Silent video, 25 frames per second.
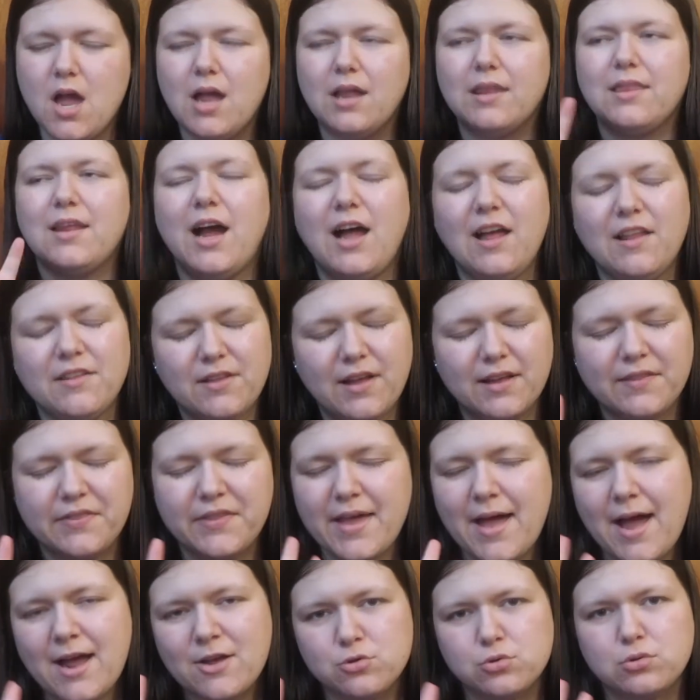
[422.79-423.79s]
Not like
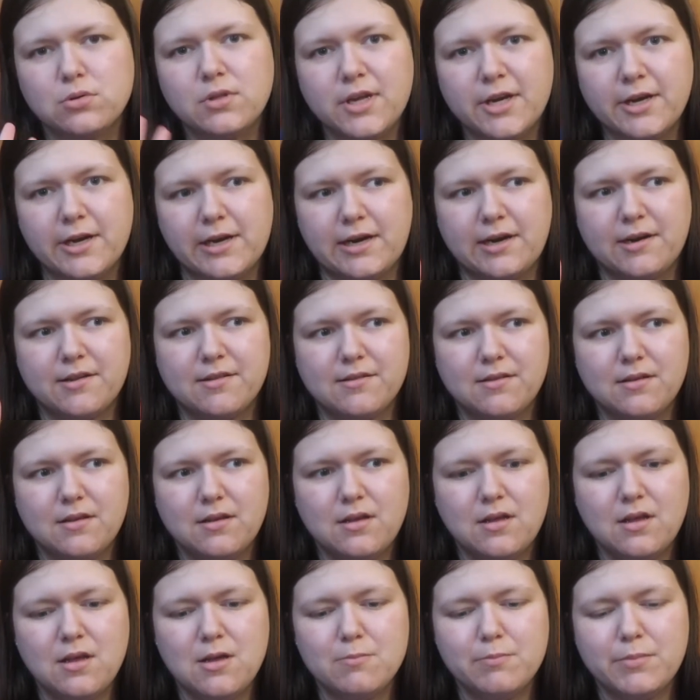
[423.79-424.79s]
the actual lyrics,
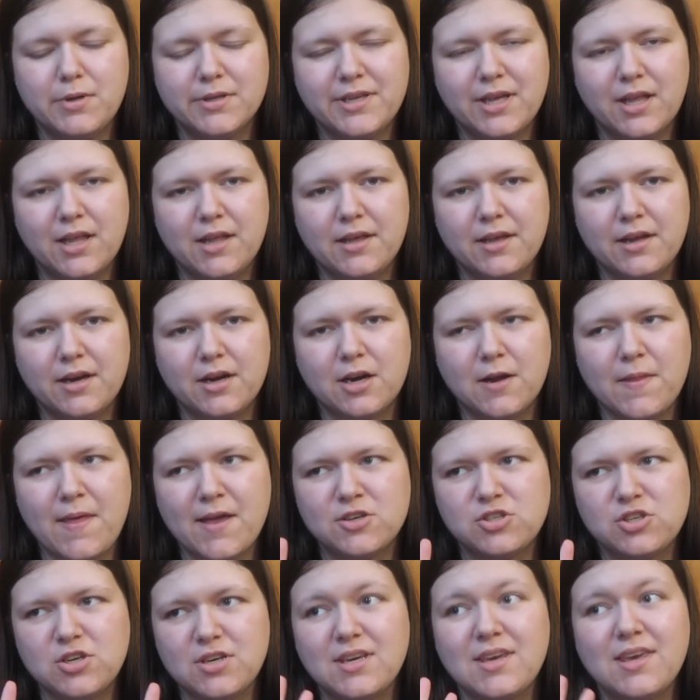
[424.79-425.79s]
but telling her
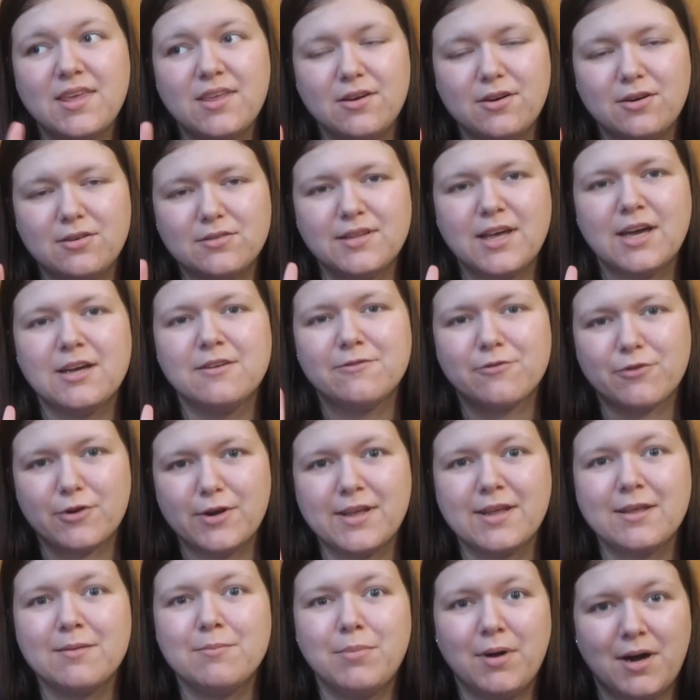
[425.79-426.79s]
that she killed that
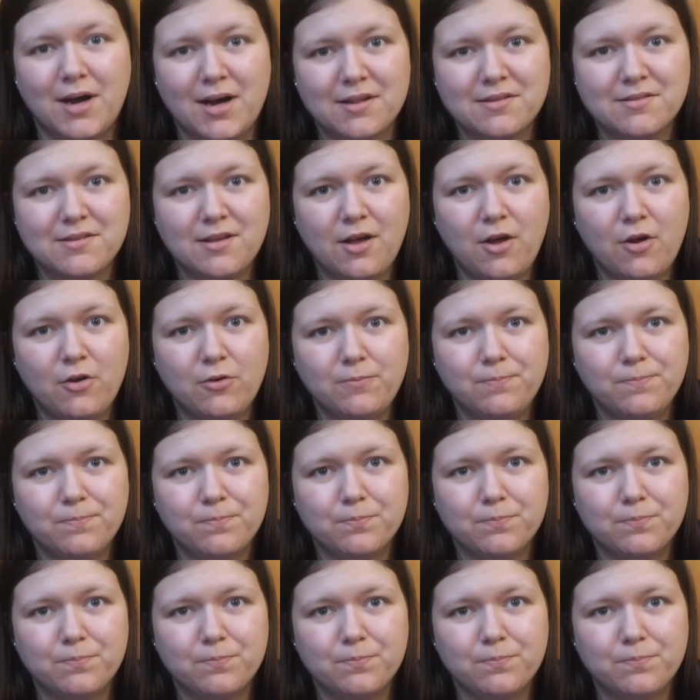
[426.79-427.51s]
freaking Paso.